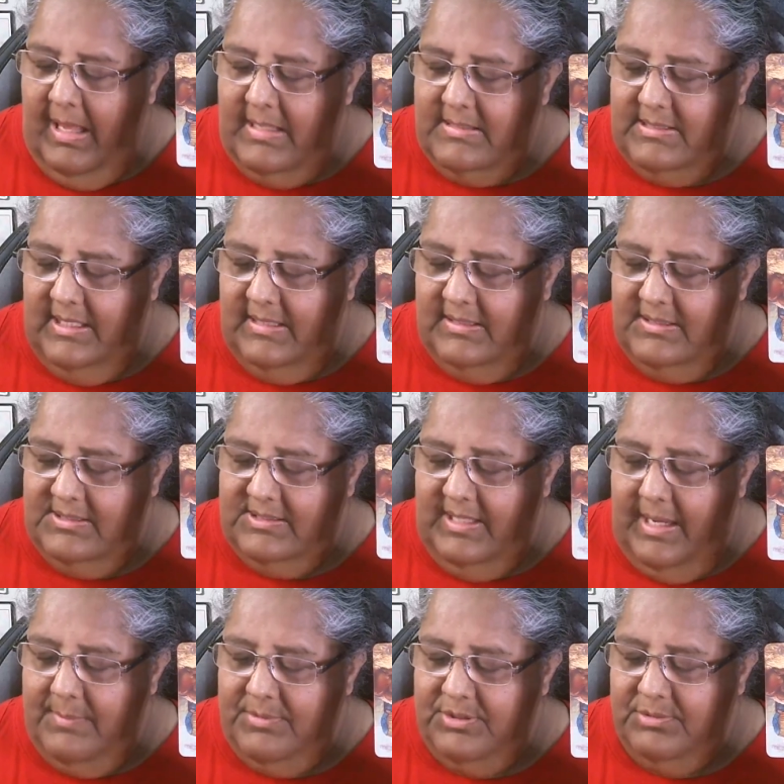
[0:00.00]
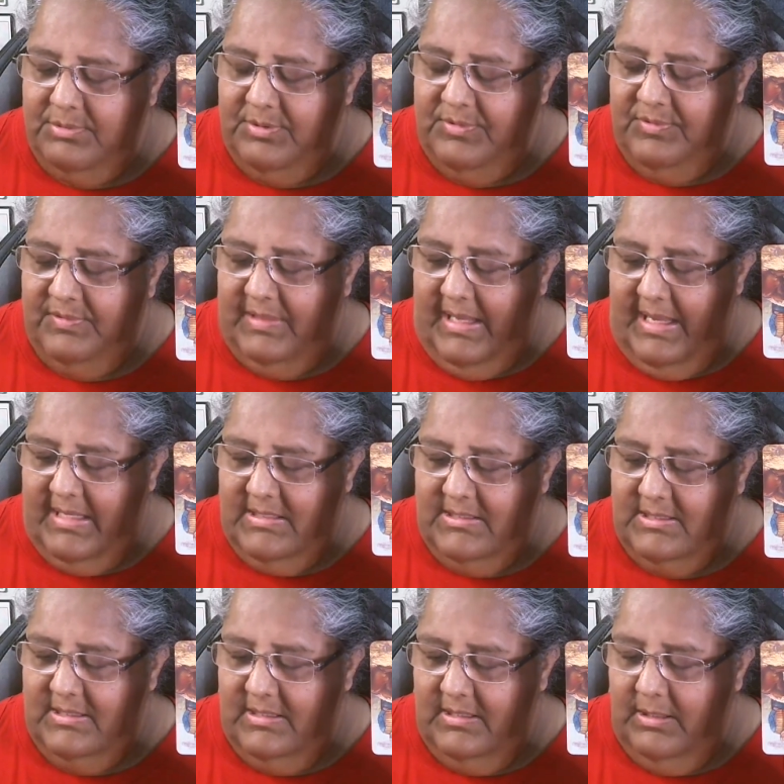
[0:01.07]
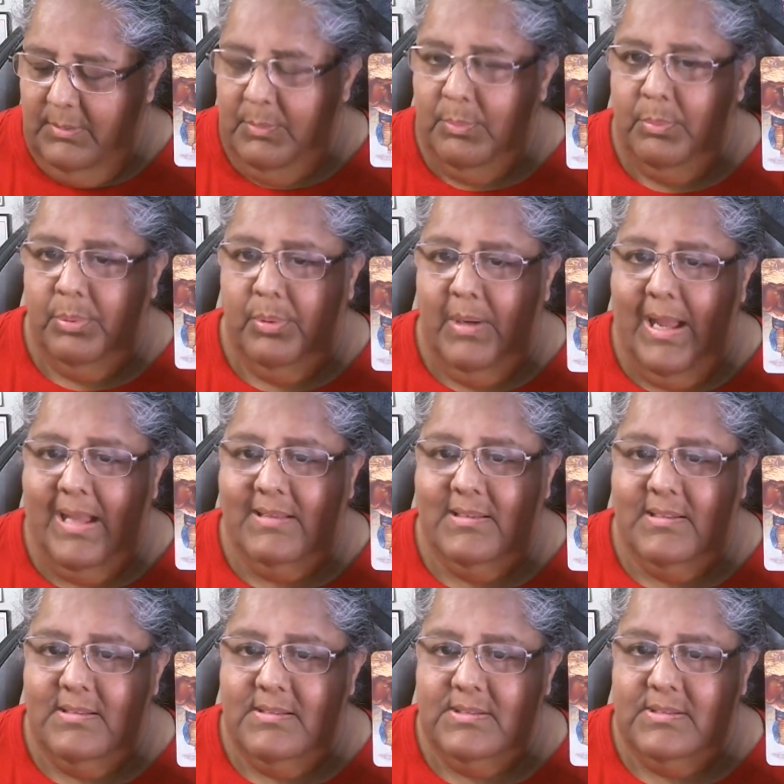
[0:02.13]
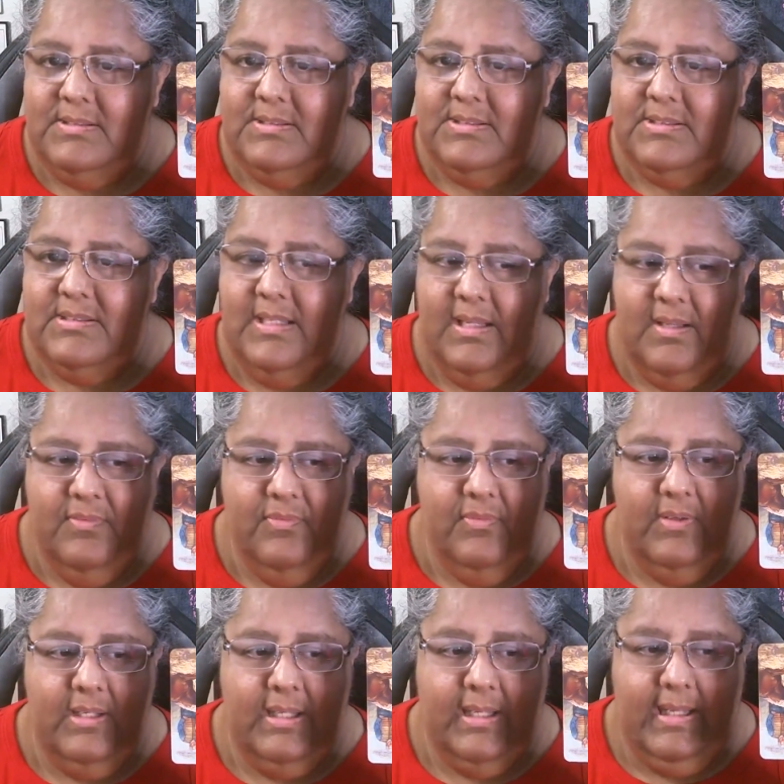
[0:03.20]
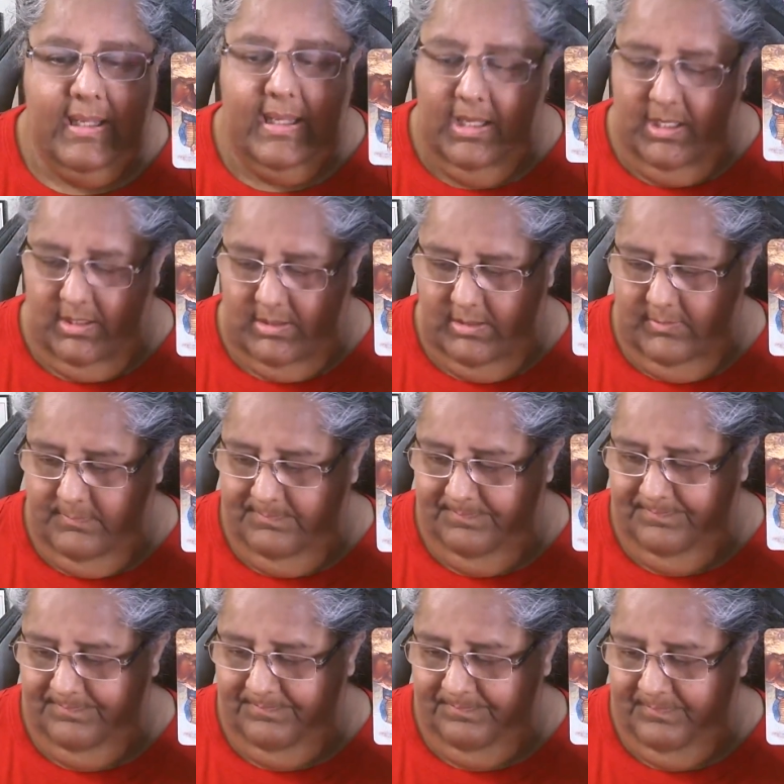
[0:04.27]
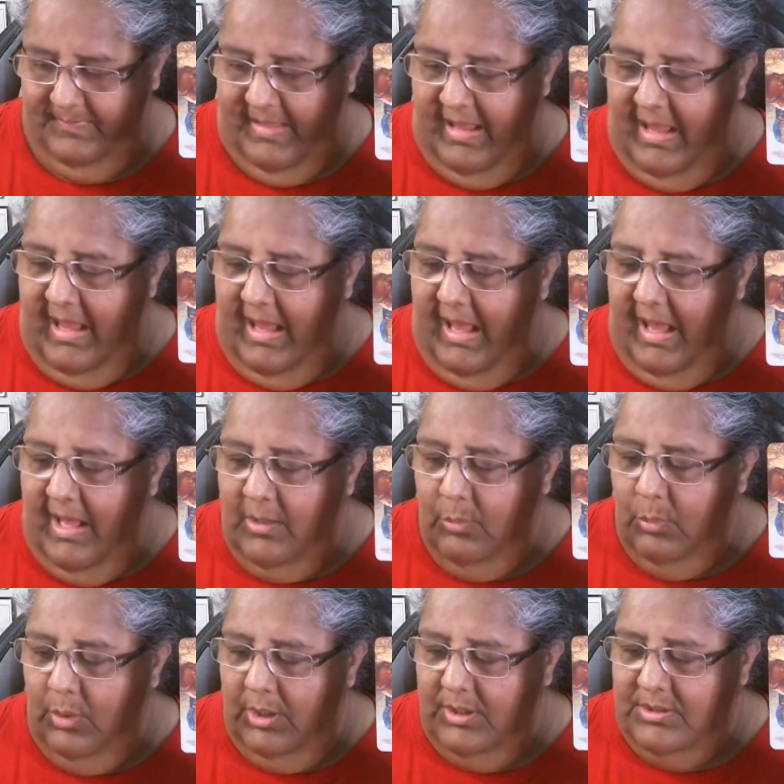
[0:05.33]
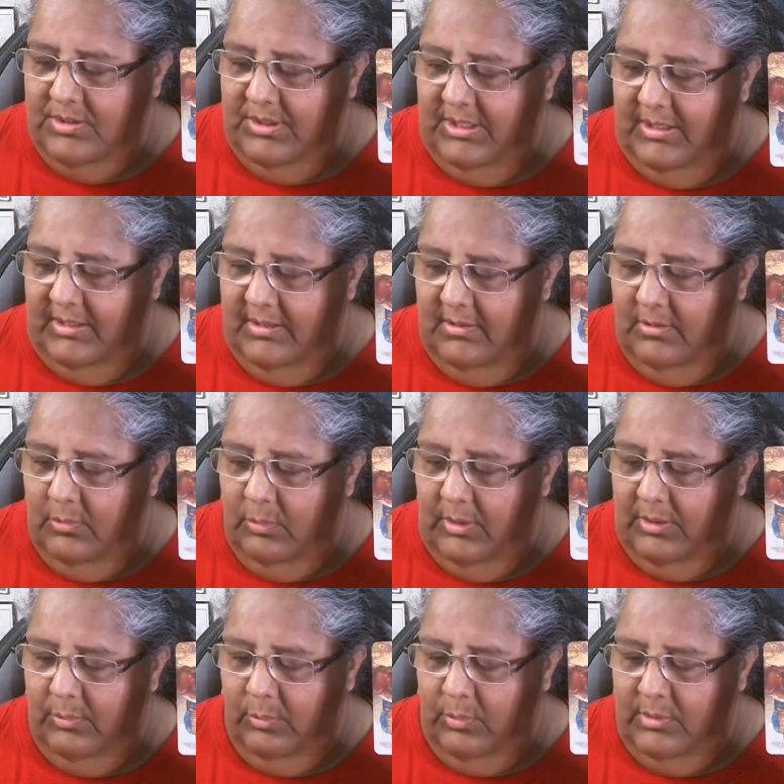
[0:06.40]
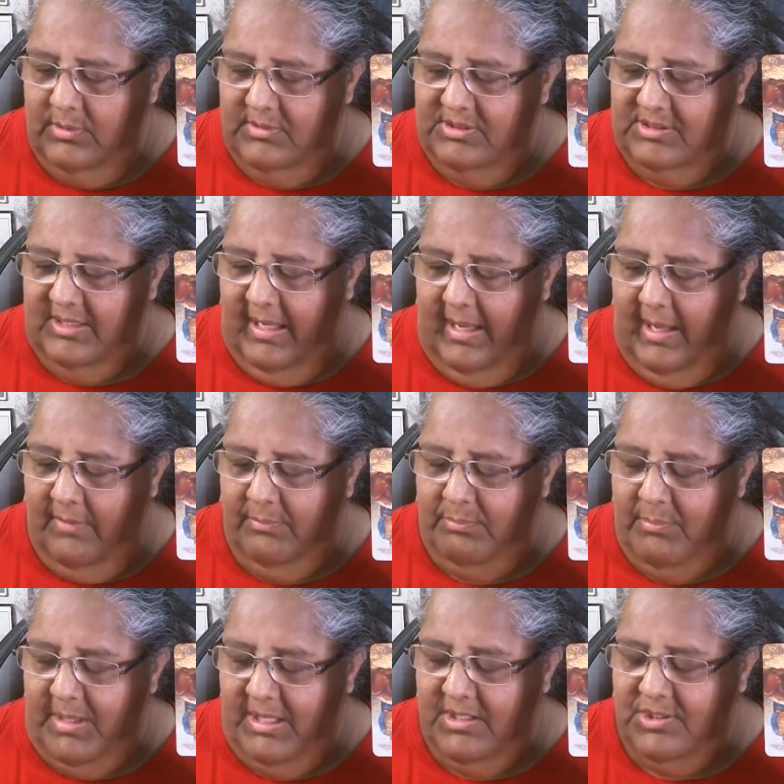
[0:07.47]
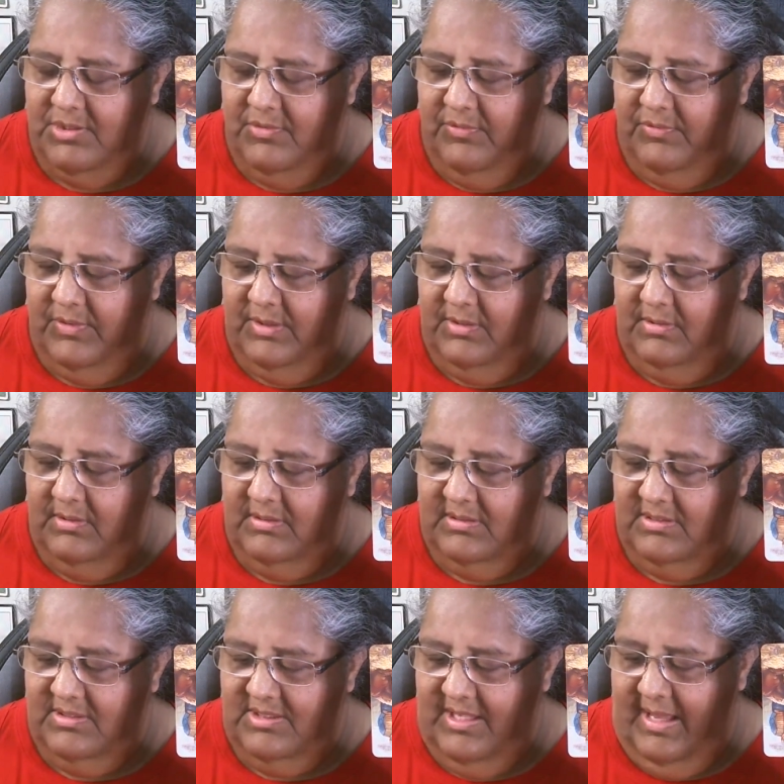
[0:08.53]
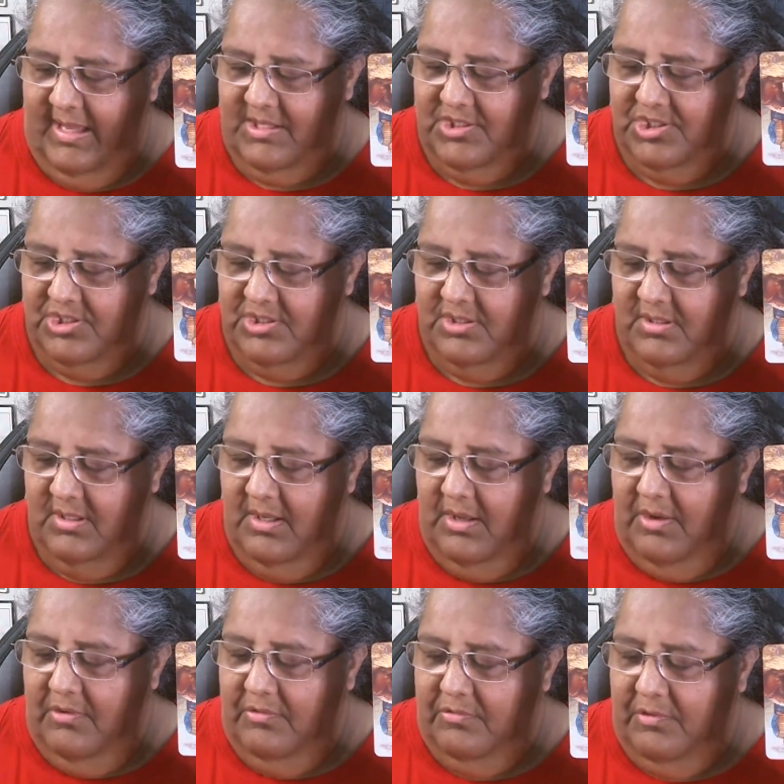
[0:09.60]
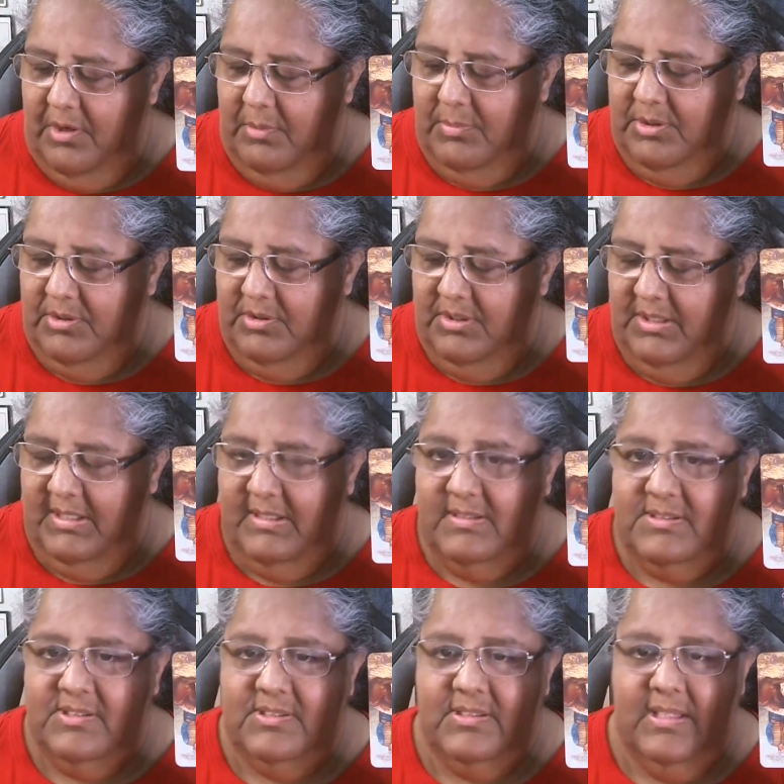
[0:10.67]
Take this time to reflect, practice self-care, and work to heal what wounds have made you feel detached from your needs